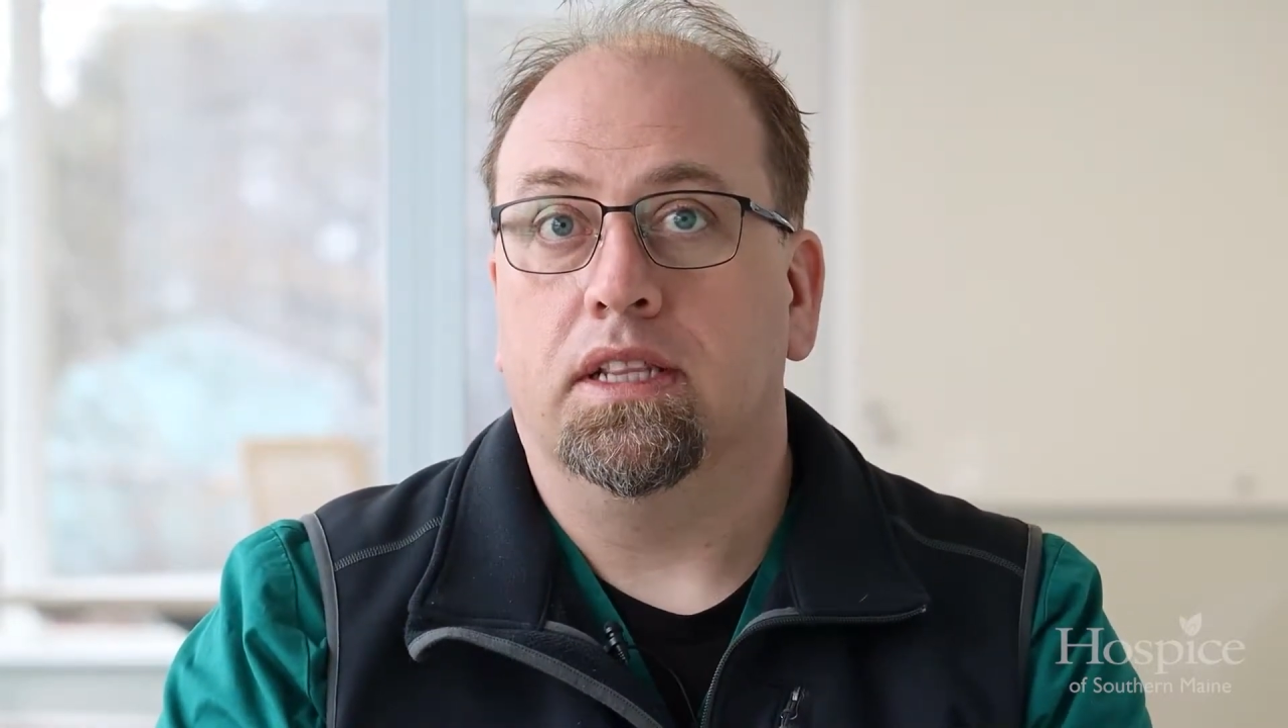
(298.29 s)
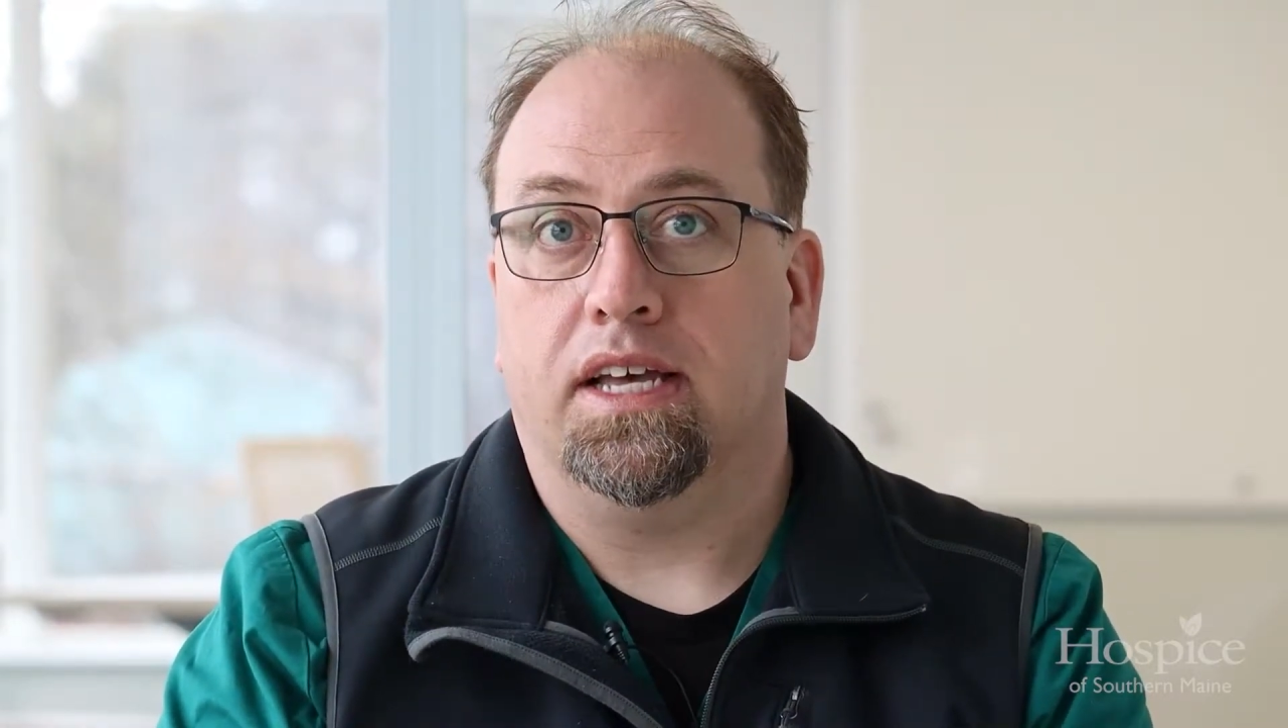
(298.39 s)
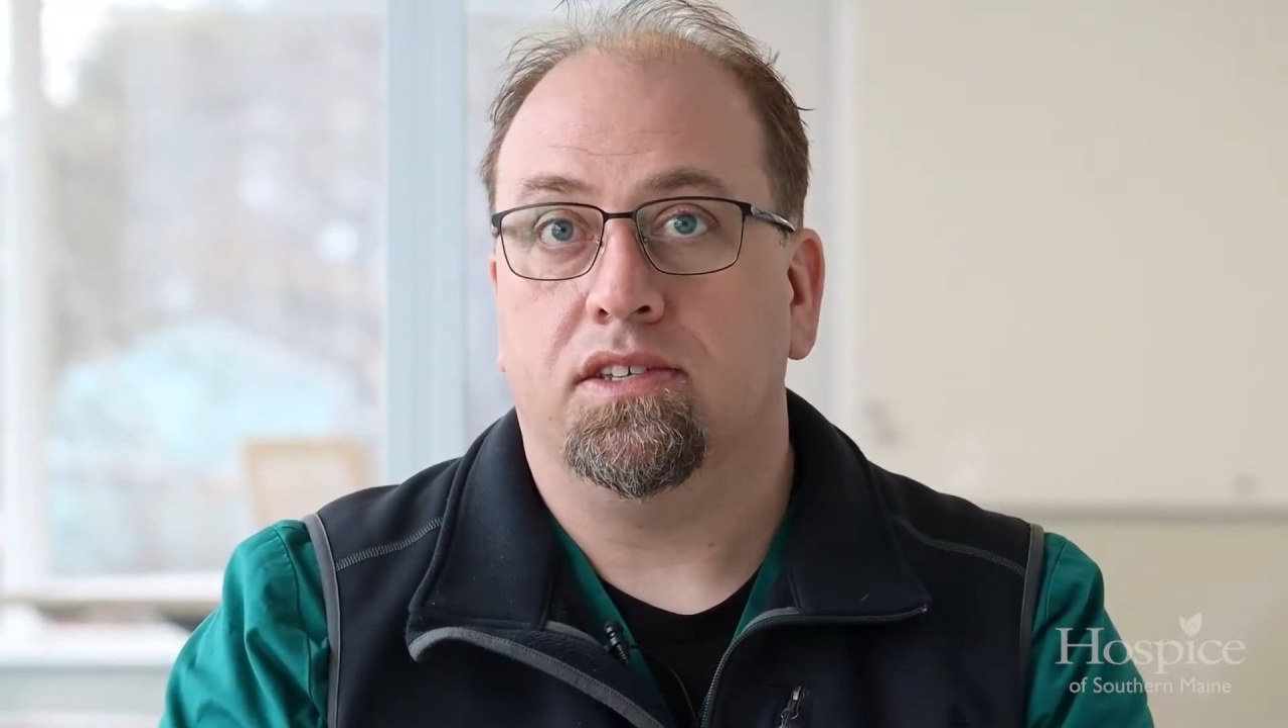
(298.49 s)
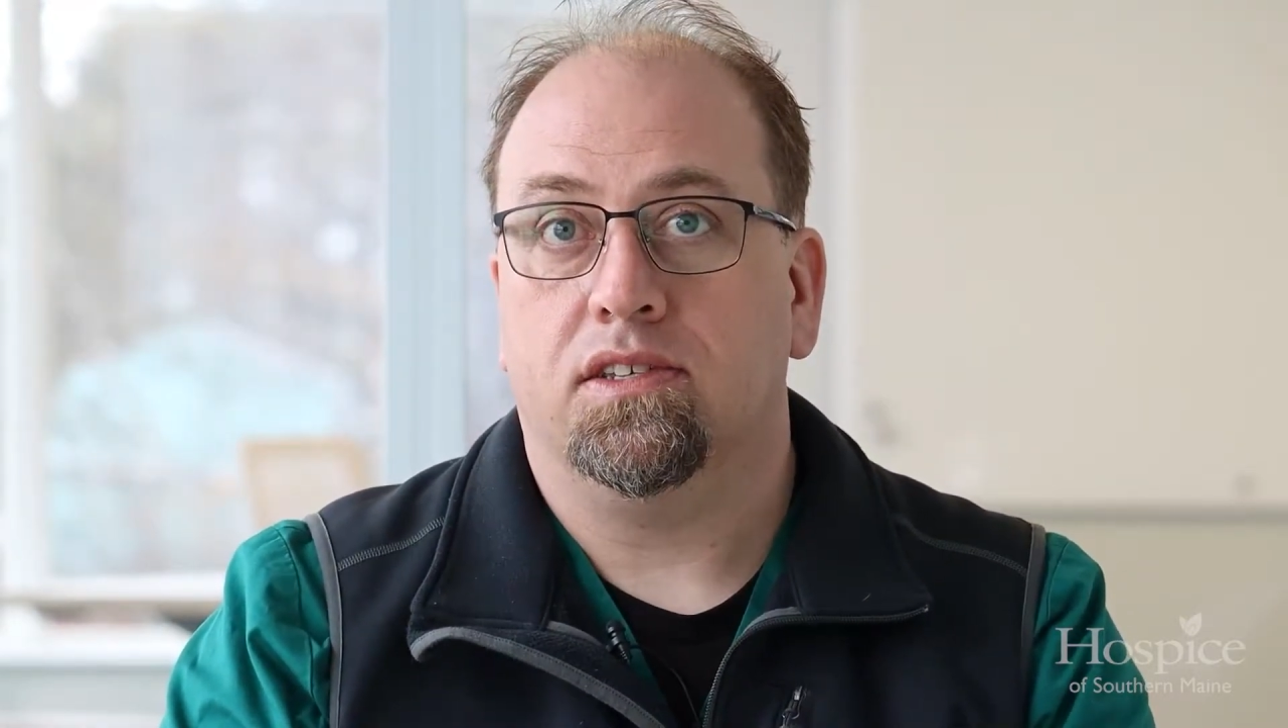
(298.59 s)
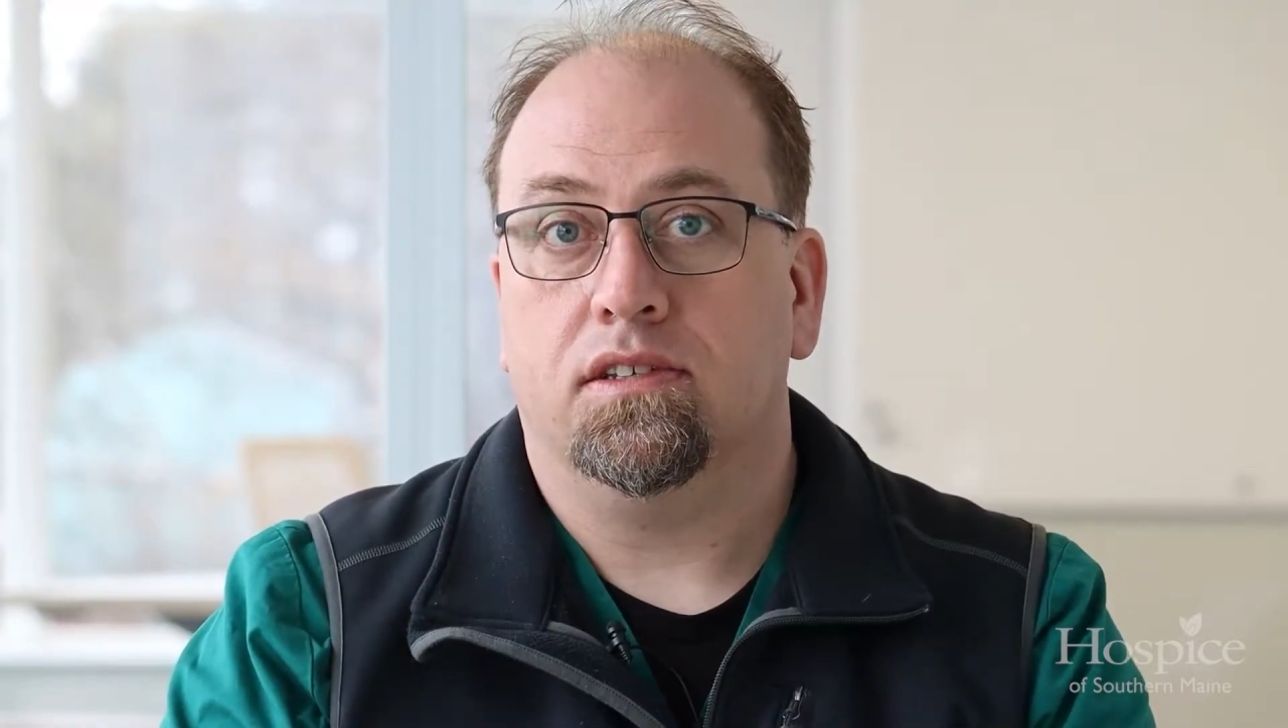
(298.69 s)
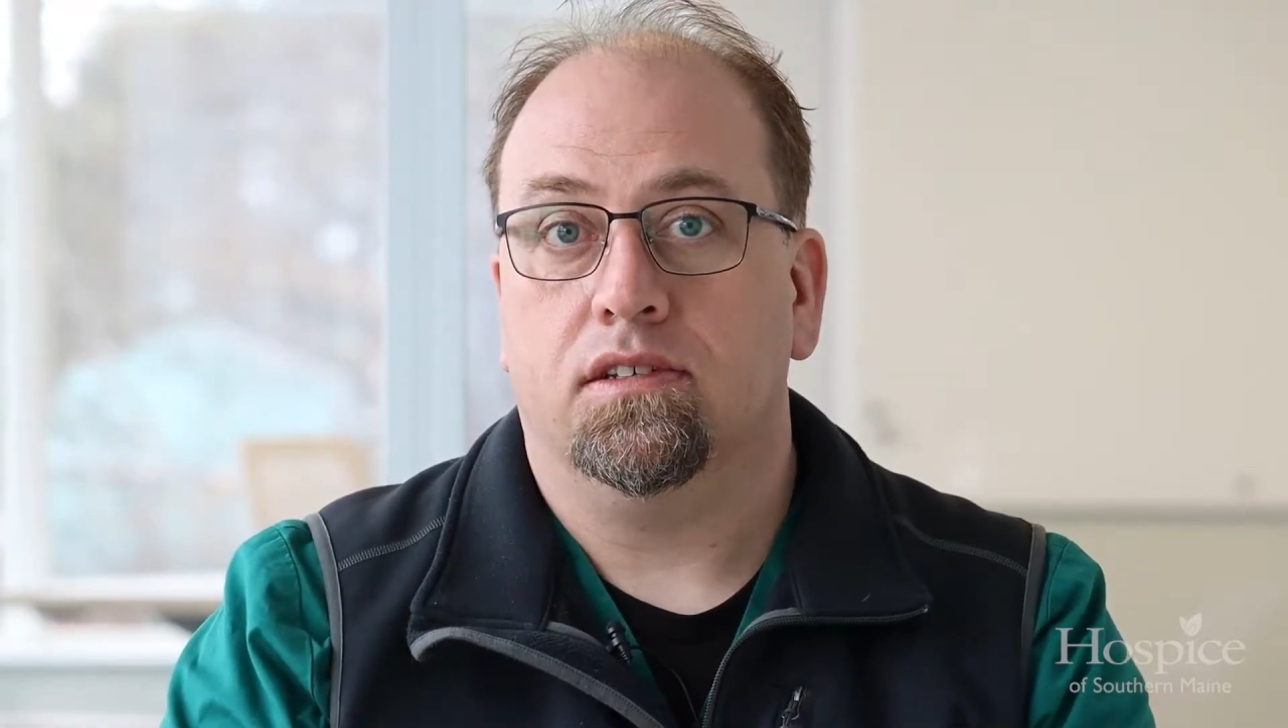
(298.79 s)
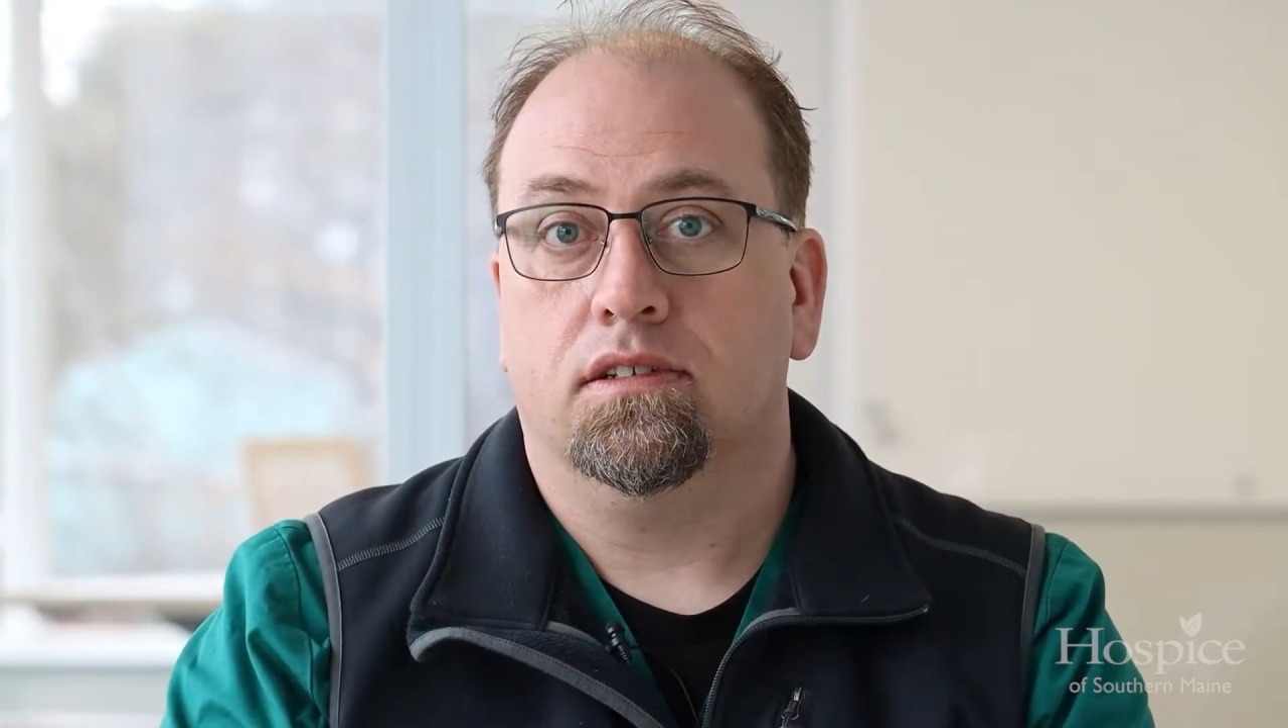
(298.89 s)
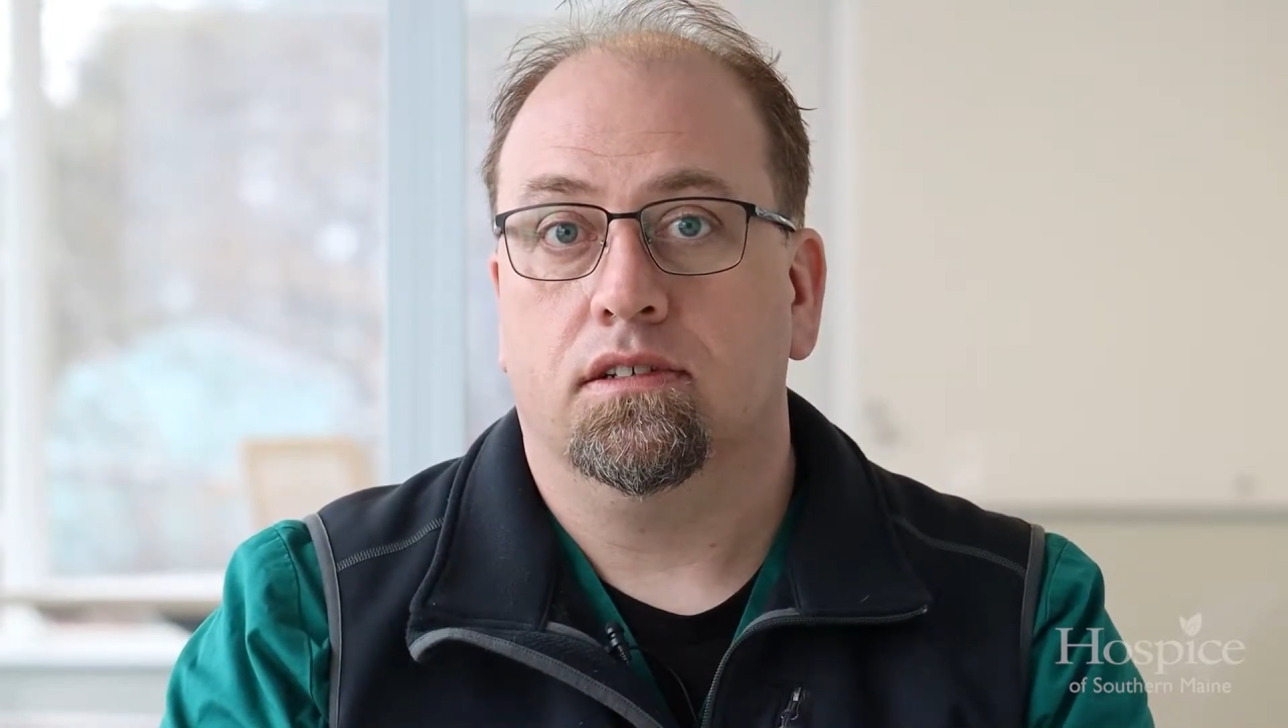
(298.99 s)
less